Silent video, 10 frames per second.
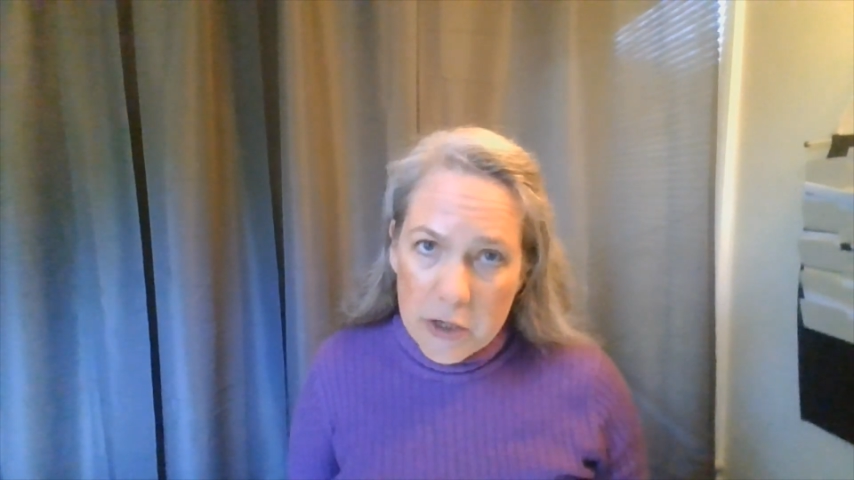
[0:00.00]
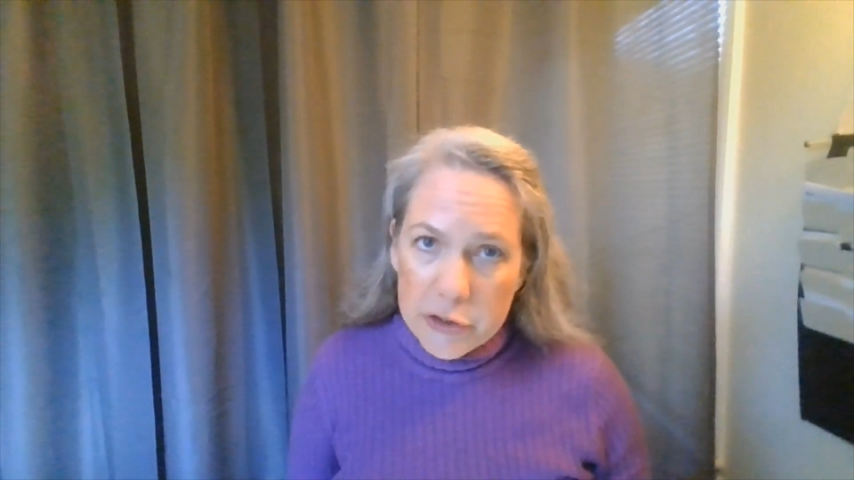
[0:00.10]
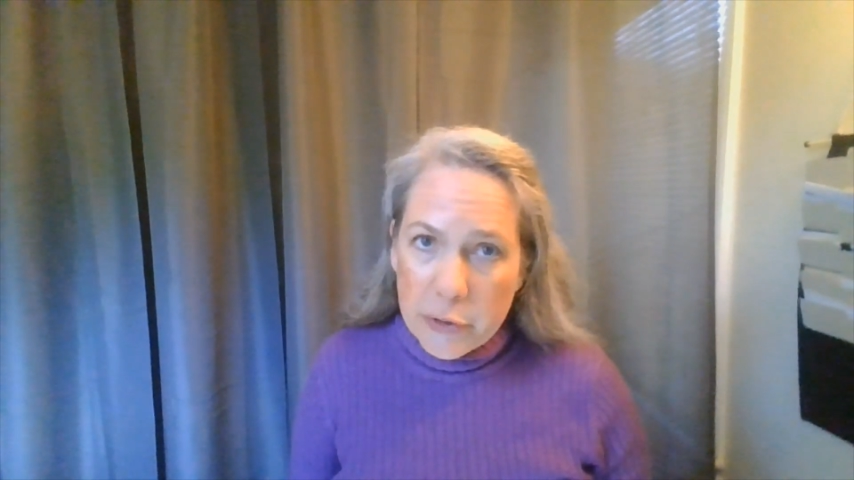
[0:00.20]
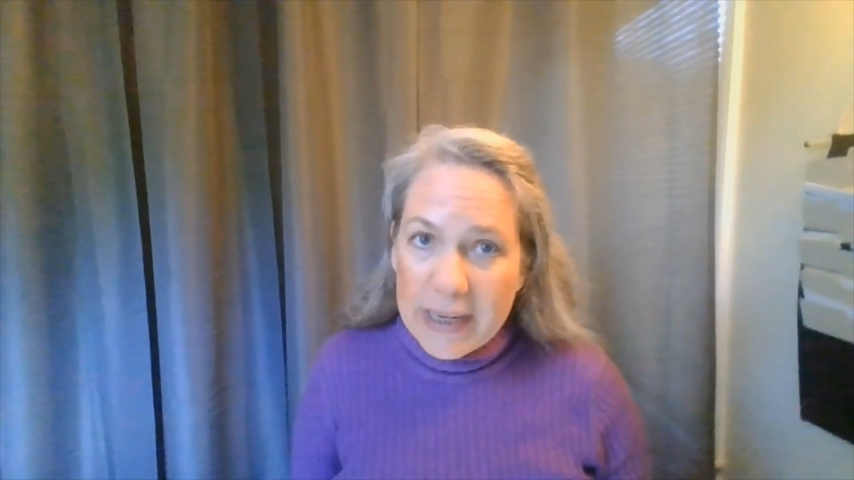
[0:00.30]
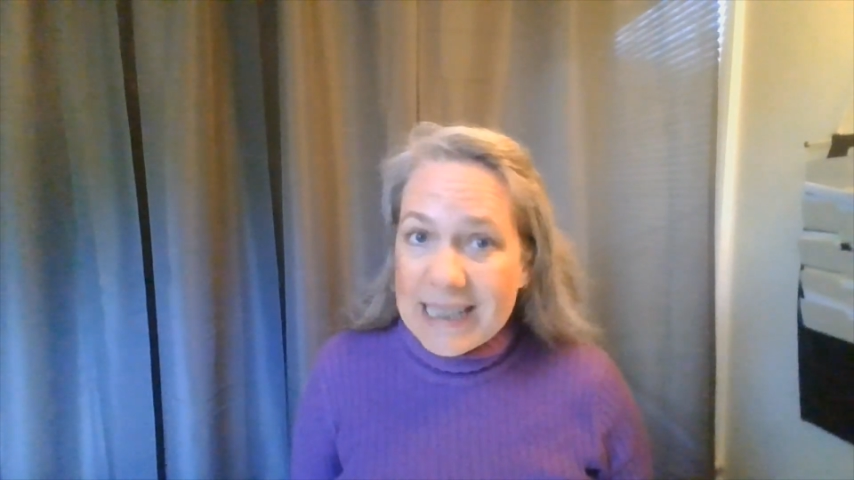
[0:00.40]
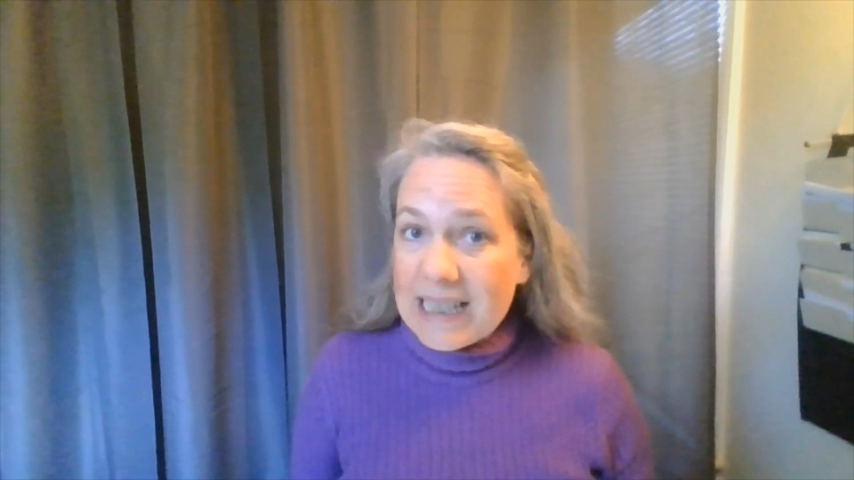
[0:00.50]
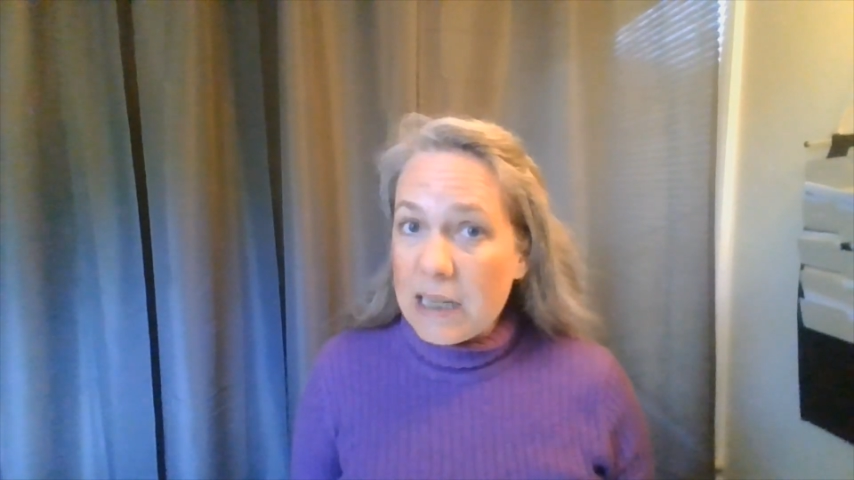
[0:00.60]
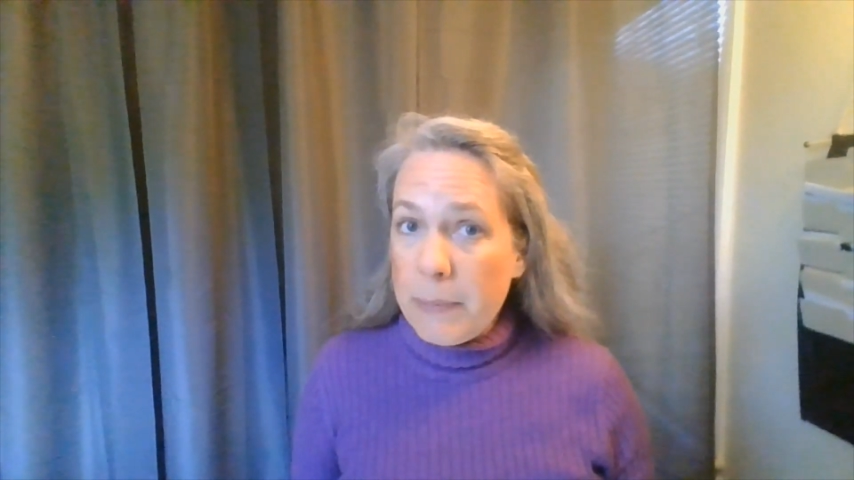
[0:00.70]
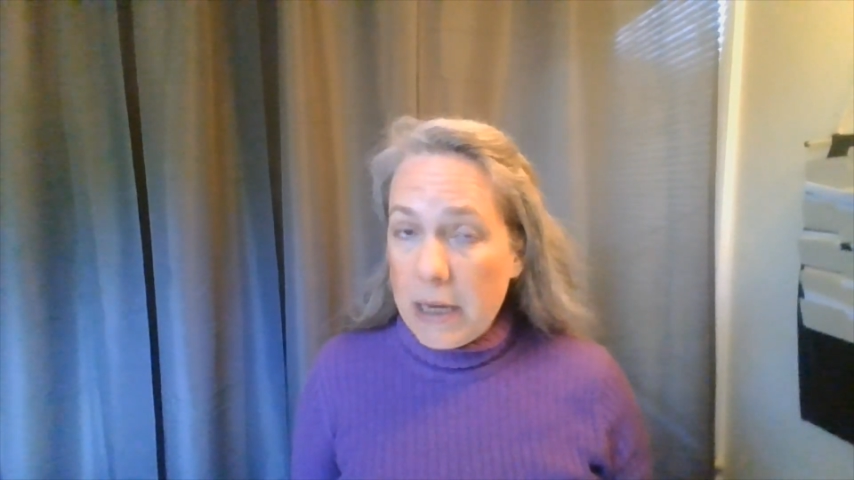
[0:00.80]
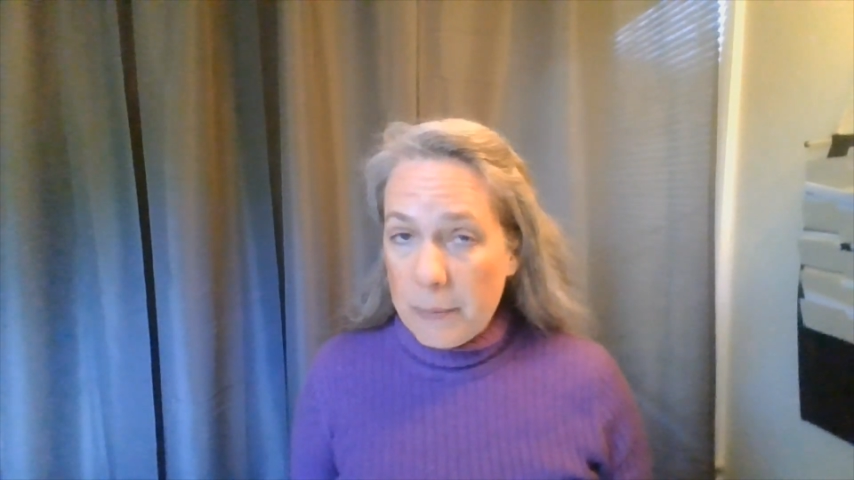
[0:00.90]
So it's going
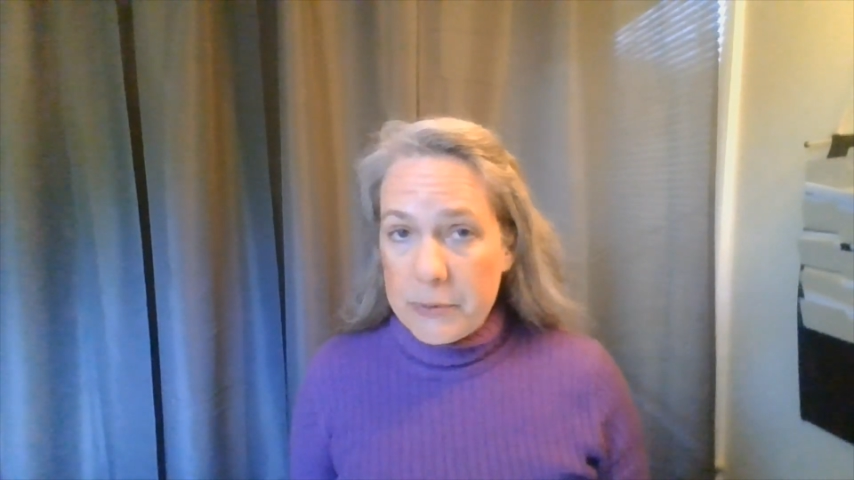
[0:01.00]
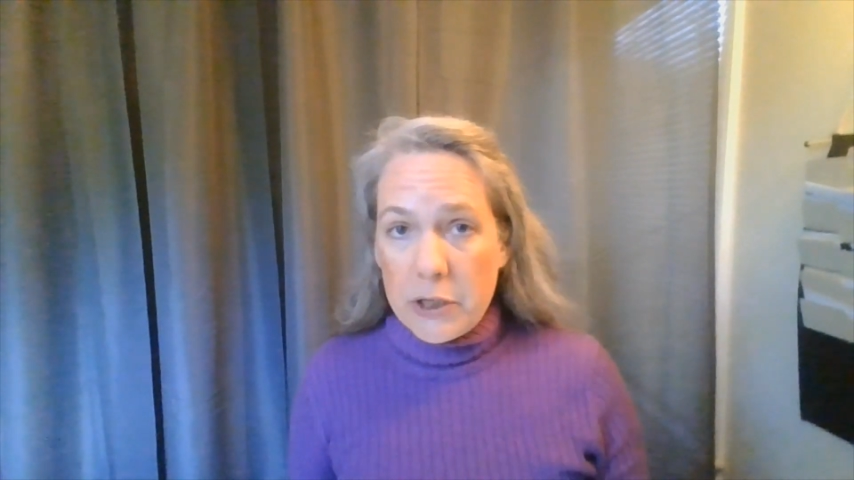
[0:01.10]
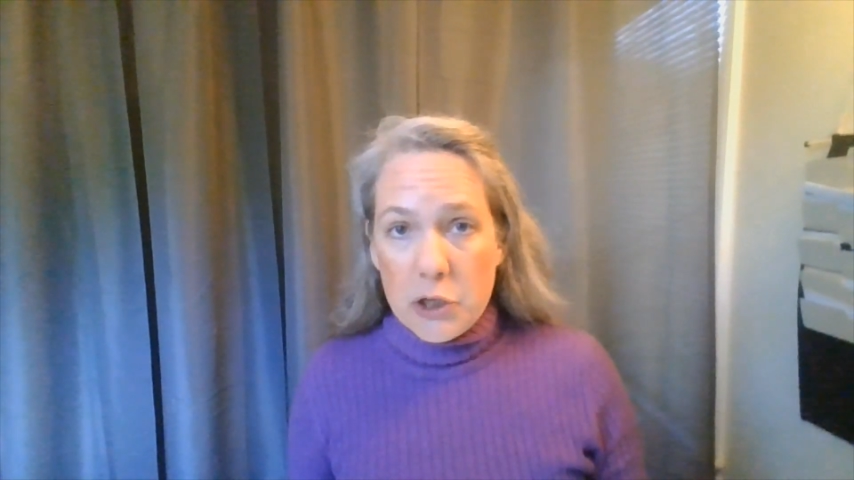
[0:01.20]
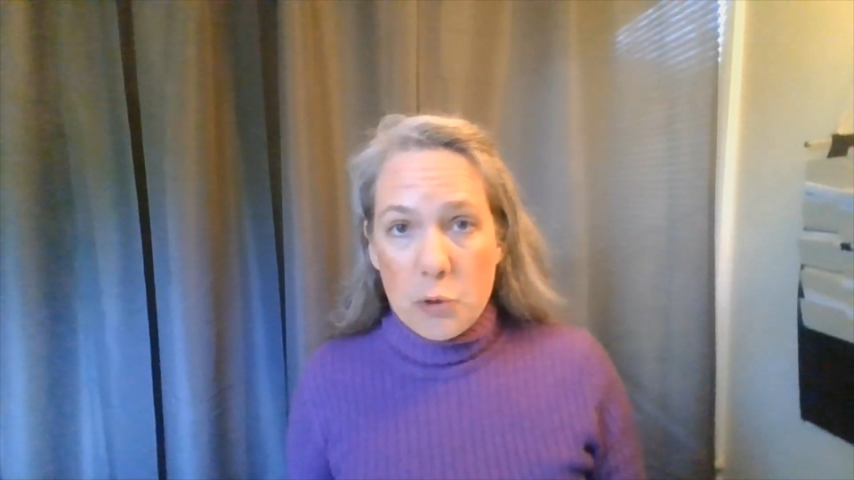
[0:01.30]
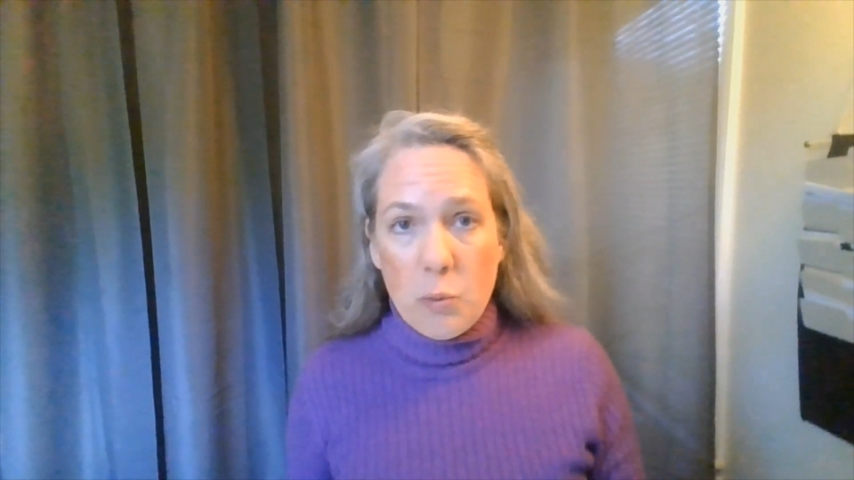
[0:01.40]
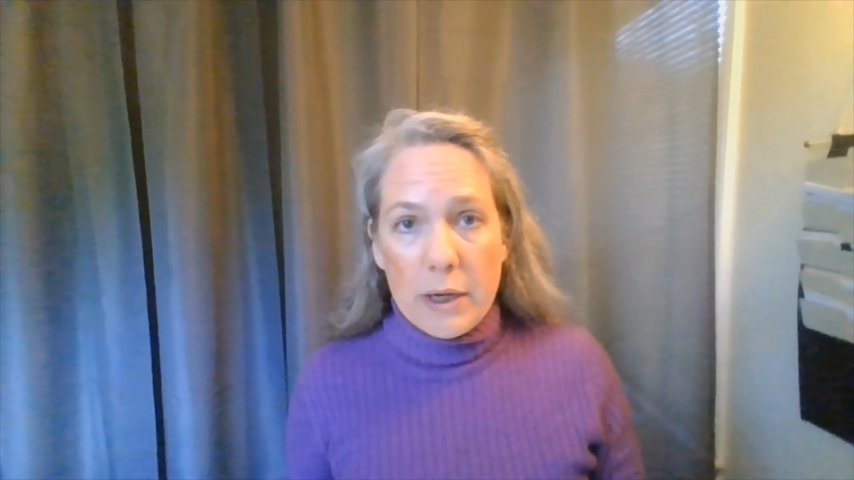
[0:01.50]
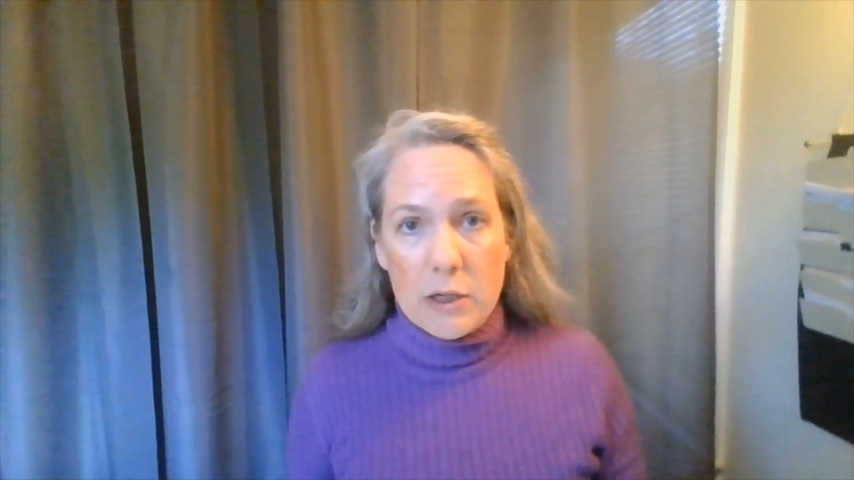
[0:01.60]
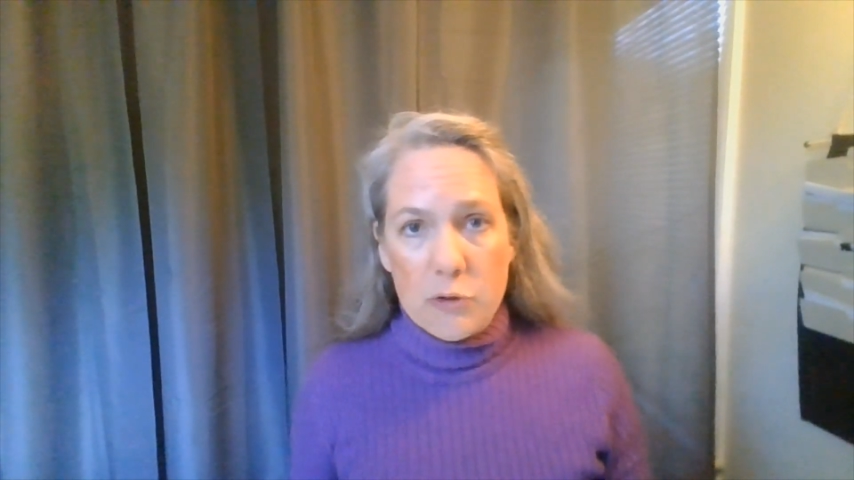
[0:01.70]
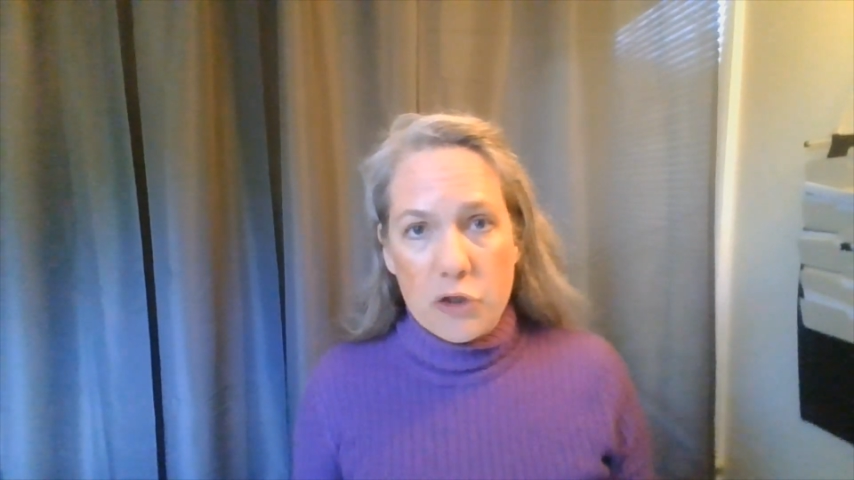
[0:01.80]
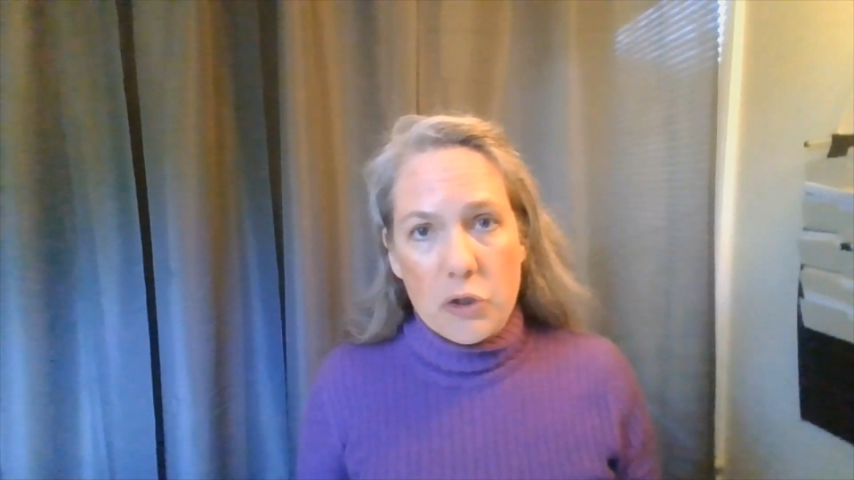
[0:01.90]
to be up to you what
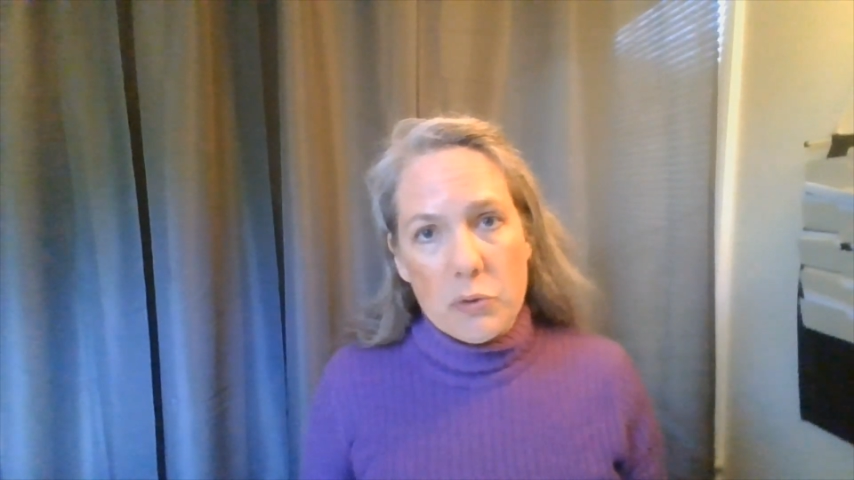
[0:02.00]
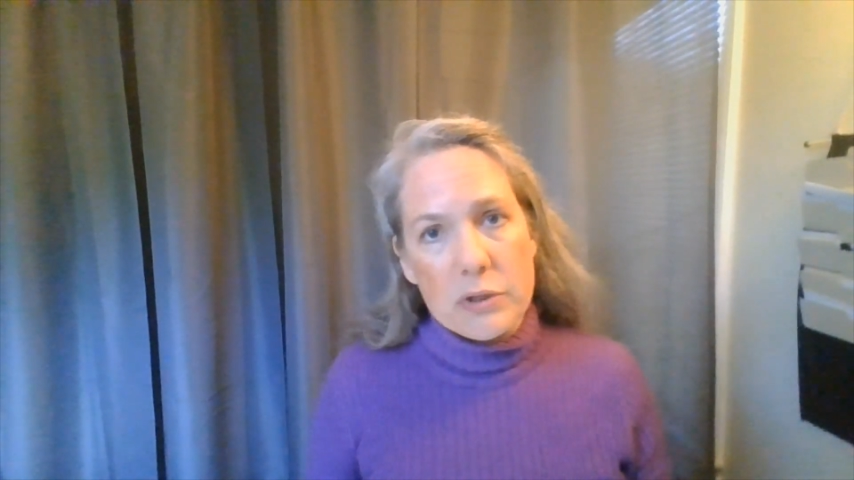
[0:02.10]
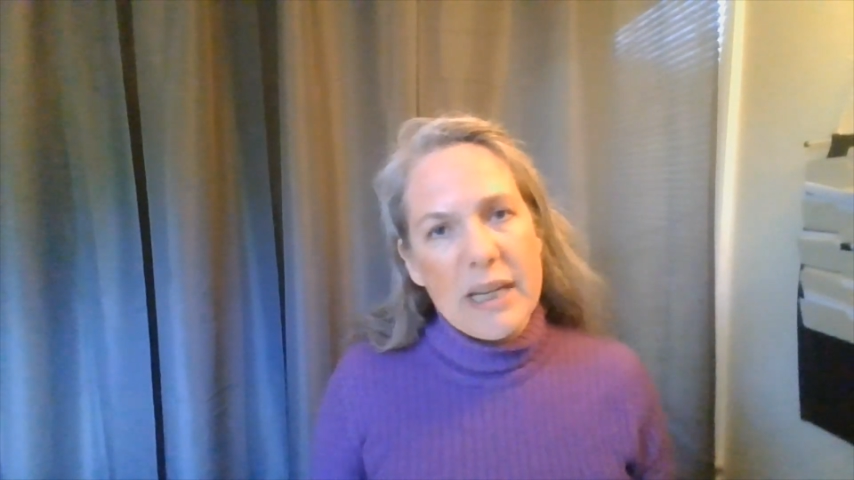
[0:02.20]
you choose.